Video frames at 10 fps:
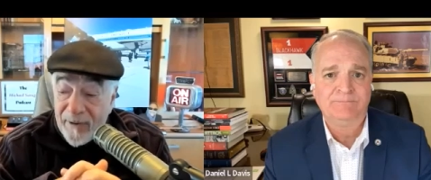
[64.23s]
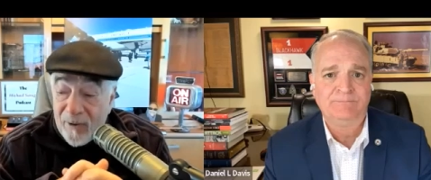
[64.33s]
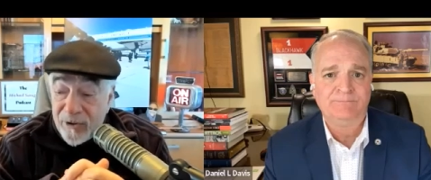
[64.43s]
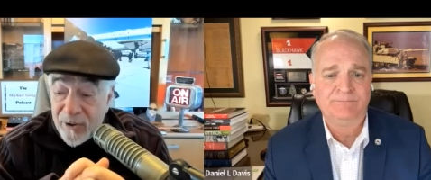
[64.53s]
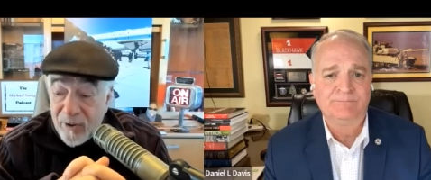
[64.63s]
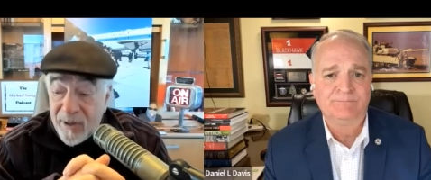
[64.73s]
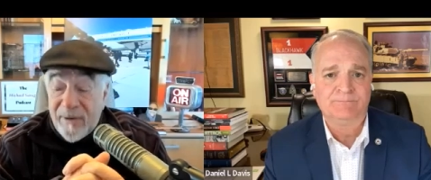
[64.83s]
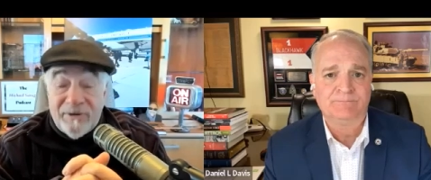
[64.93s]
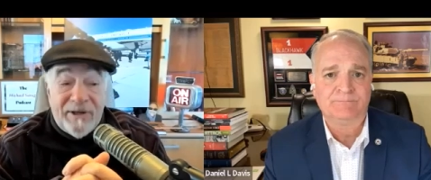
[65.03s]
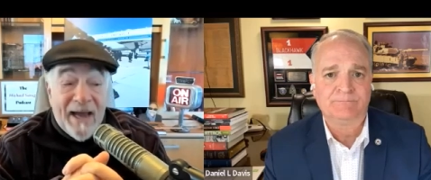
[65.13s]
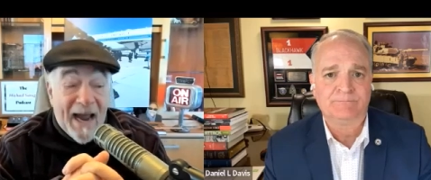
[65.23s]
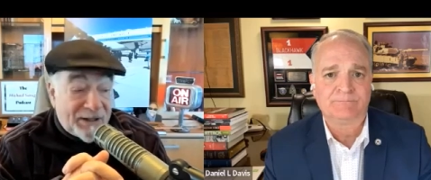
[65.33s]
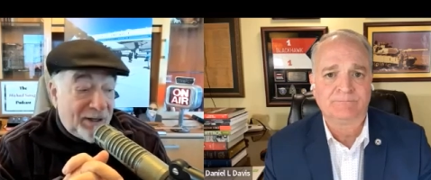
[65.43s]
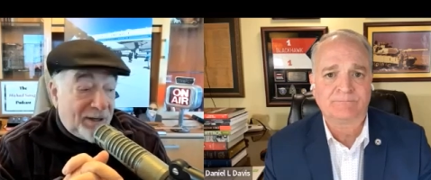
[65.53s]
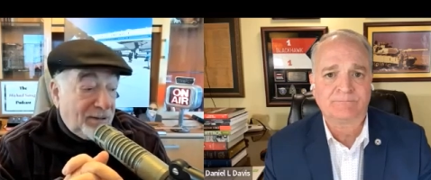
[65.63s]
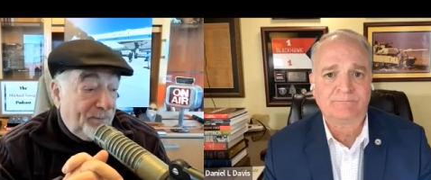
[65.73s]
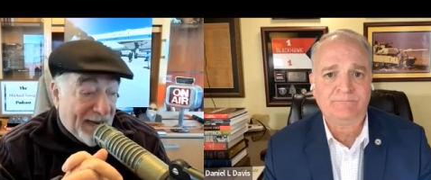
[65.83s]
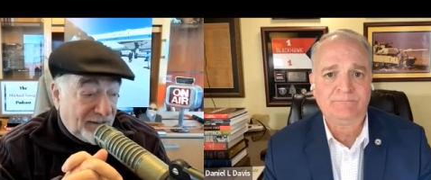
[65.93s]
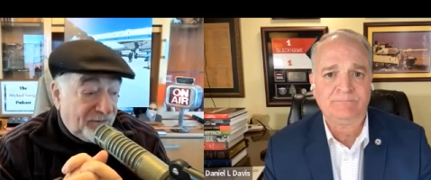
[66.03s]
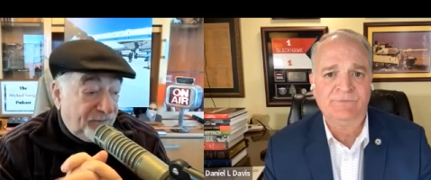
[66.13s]
Speaker 1: are we talking about tactical
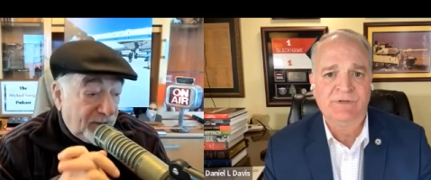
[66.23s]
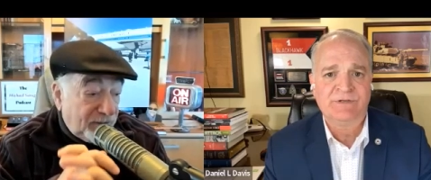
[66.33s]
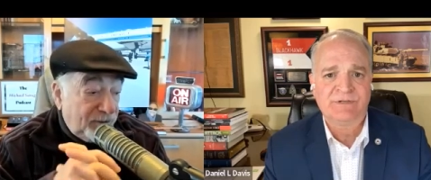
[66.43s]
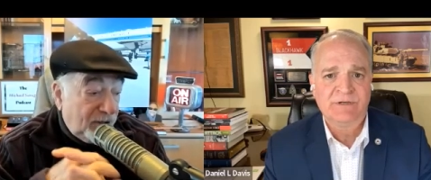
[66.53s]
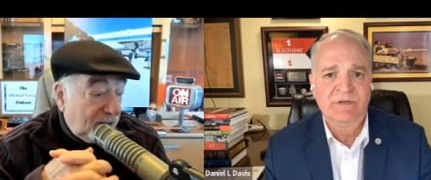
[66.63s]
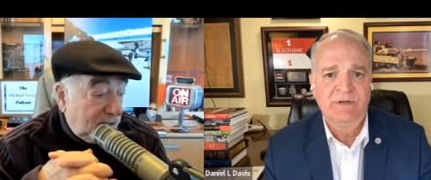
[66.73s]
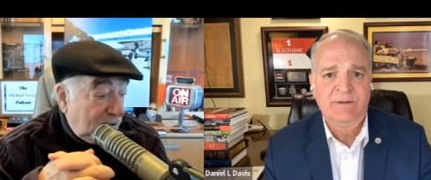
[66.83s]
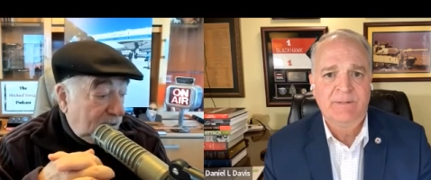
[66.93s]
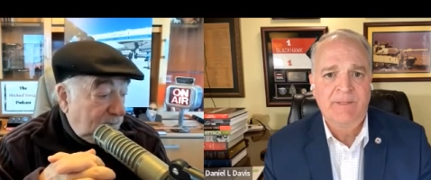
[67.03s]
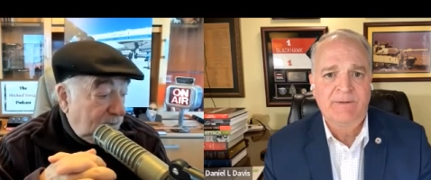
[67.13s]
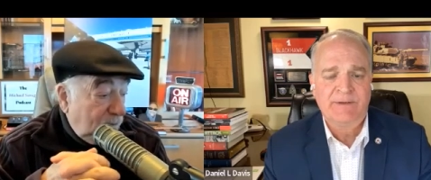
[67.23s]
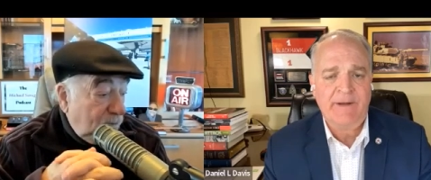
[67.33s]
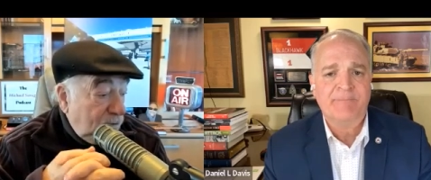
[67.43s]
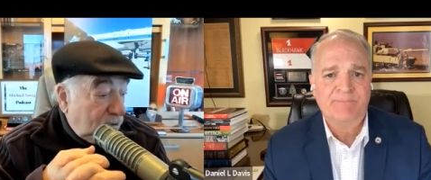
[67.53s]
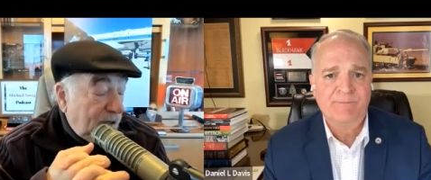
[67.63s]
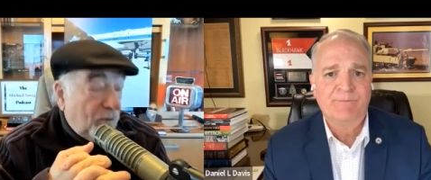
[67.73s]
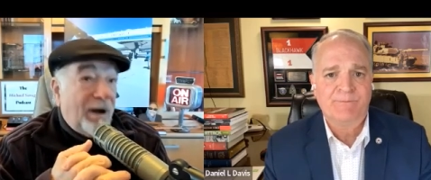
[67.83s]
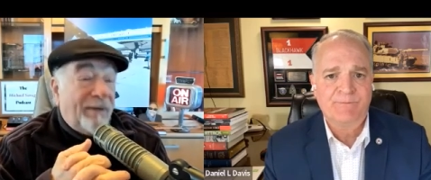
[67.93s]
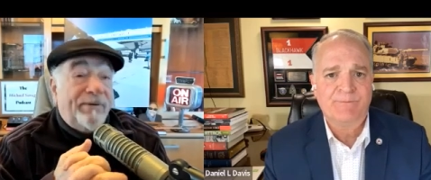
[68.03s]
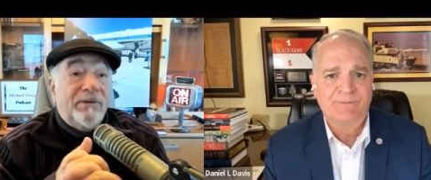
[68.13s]
battlefield uh, uh, yeah. nuclear
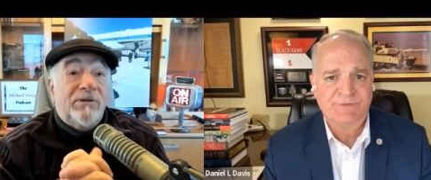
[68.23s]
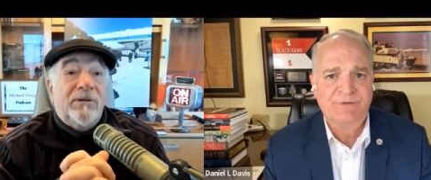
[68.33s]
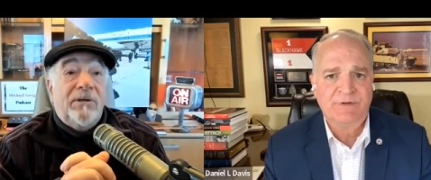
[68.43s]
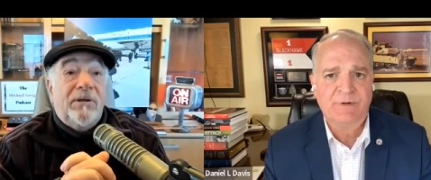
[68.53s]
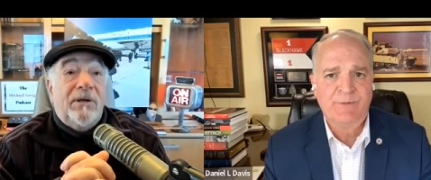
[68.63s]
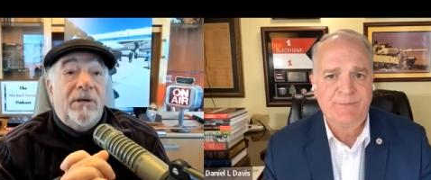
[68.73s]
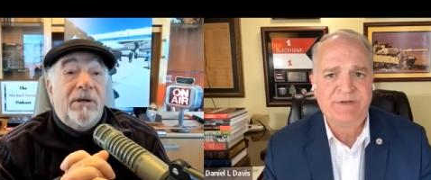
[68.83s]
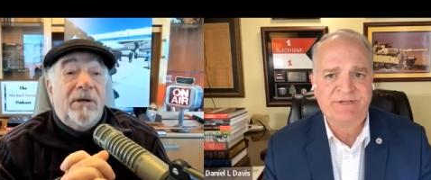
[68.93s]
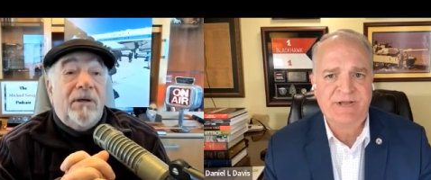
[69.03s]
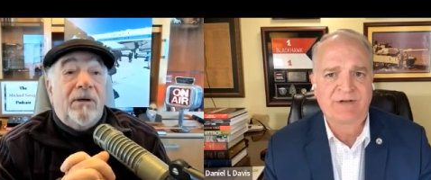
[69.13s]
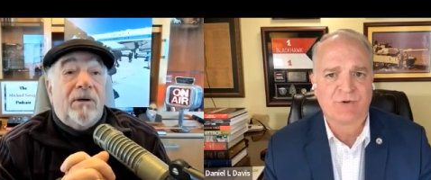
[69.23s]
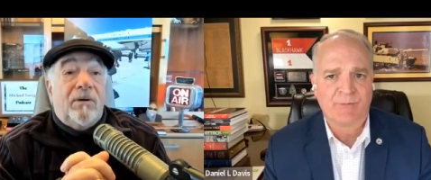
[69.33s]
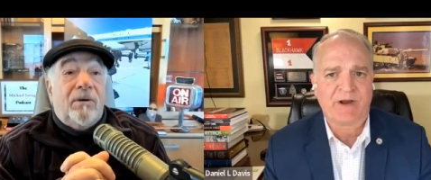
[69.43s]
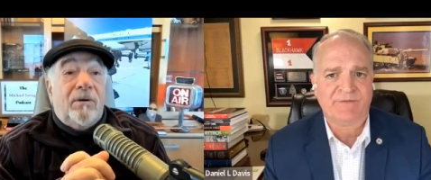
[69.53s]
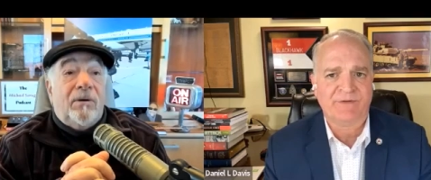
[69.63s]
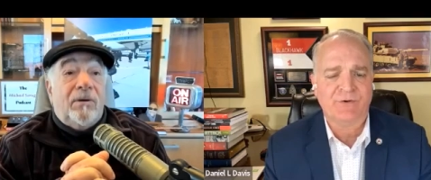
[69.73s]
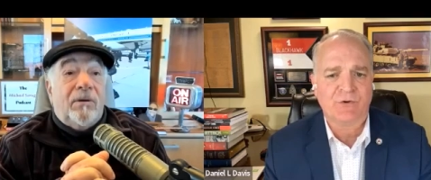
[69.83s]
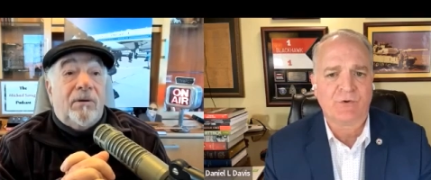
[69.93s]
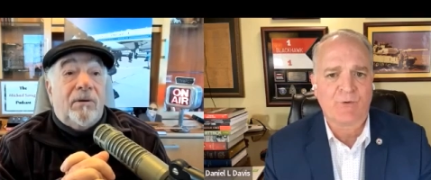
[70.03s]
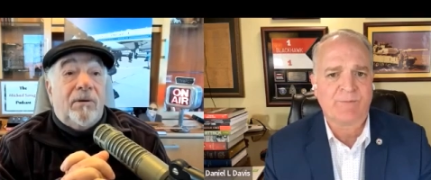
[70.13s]
weapons?
Speaker 2: It would be tactical battlefield
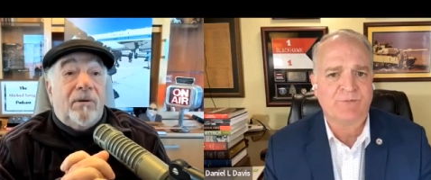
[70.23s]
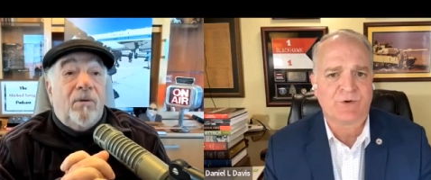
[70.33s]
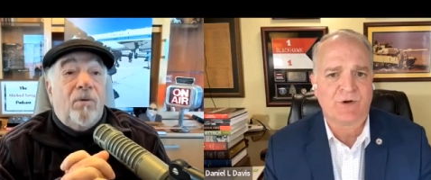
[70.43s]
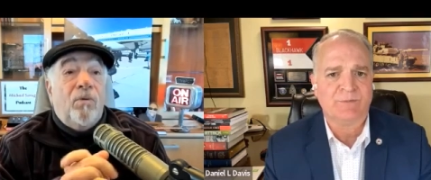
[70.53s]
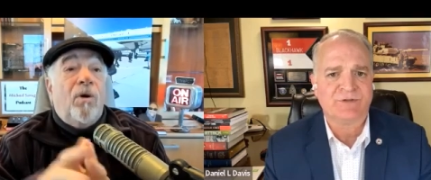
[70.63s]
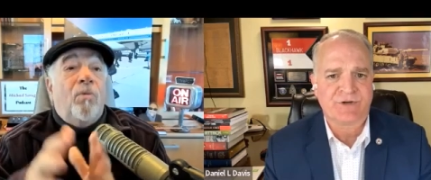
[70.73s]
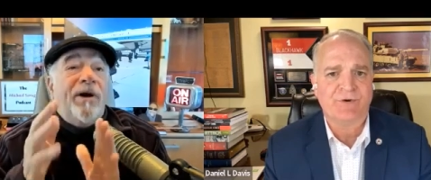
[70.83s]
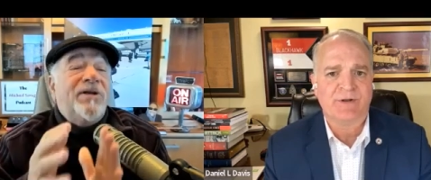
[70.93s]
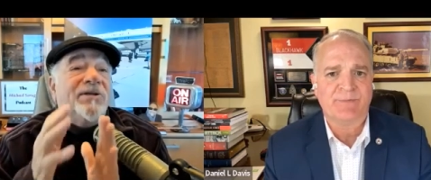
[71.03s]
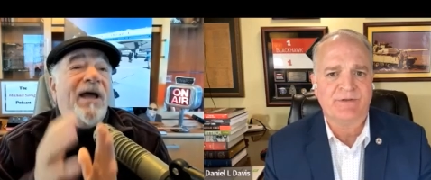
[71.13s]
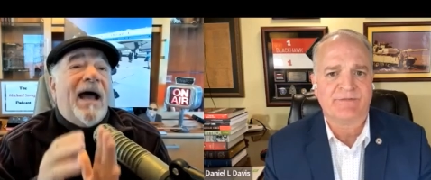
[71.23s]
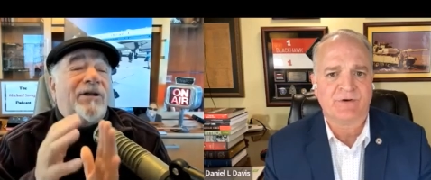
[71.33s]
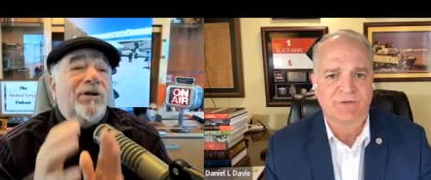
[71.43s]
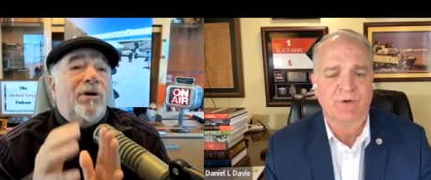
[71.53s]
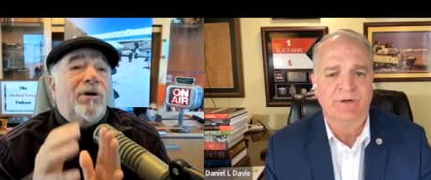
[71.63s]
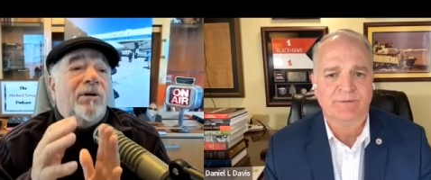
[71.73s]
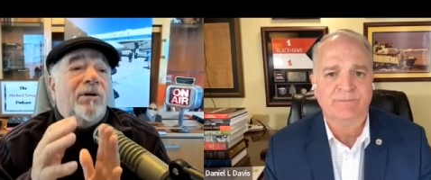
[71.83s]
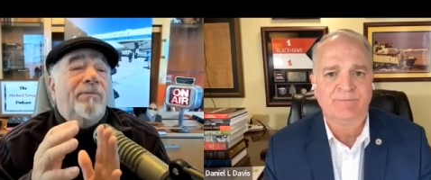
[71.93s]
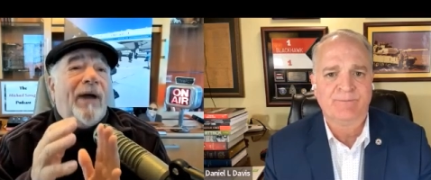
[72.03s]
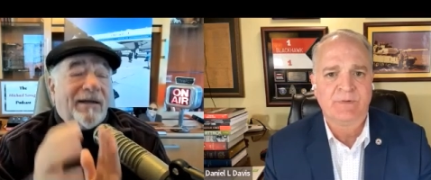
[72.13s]
nuclear weapons. Would almost what is a tactical
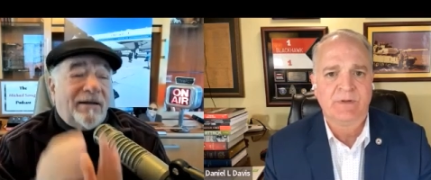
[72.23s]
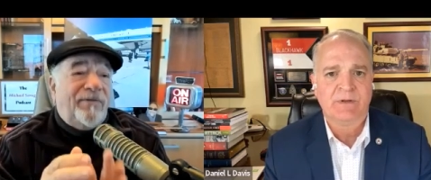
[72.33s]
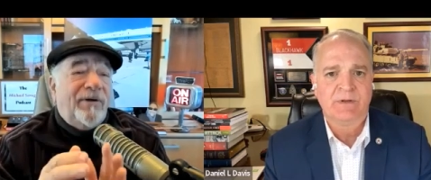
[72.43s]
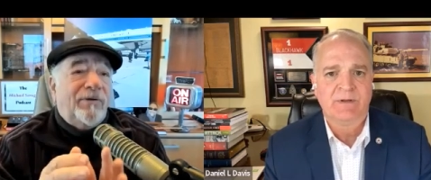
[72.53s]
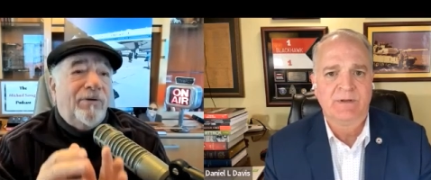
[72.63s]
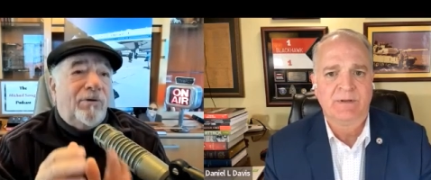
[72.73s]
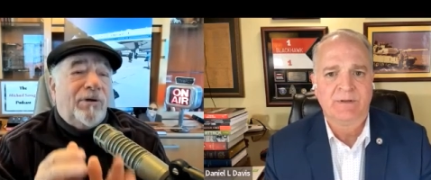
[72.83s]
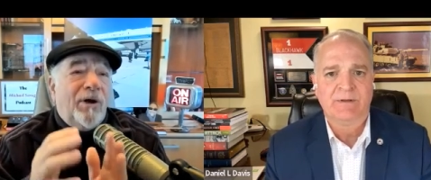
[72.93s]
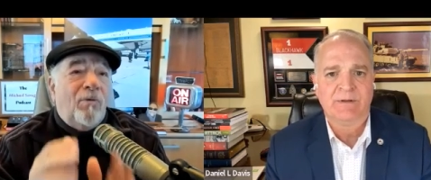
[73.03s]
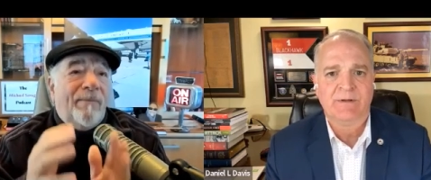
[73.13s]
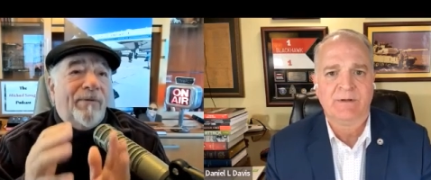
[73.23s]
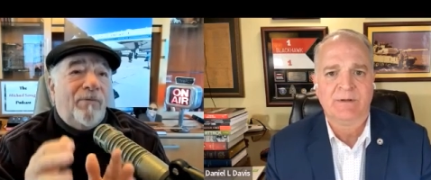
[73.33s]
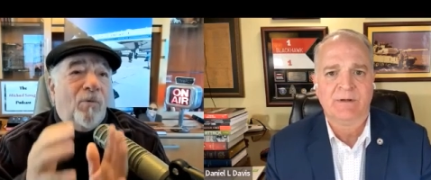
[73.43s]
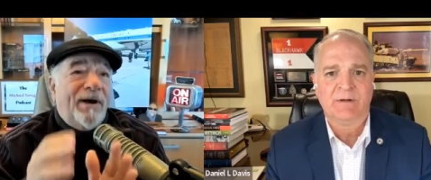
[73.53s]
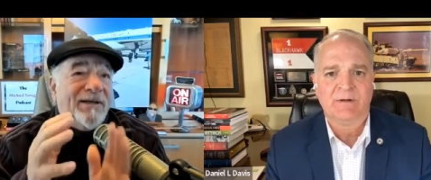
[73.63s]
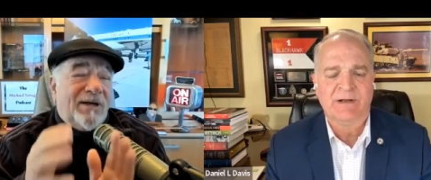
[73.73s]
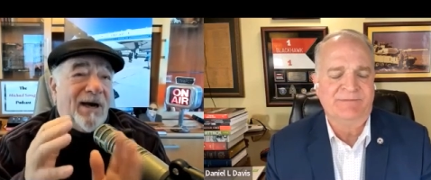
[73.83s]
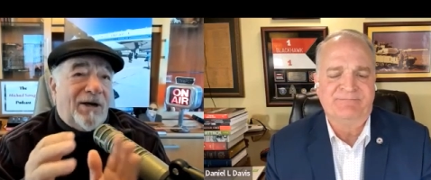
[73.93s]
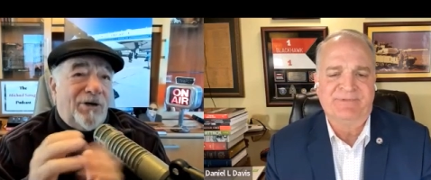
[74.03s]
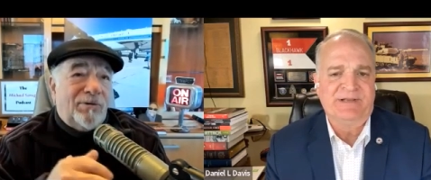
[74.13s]
Speaker 1: battlefield nuclear weapon? What is it?
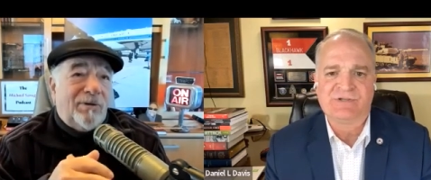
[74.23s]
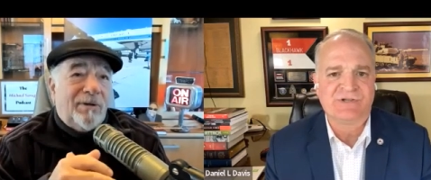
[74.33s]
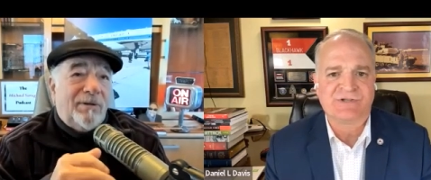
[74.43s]
Actually?
Speaker 2: It's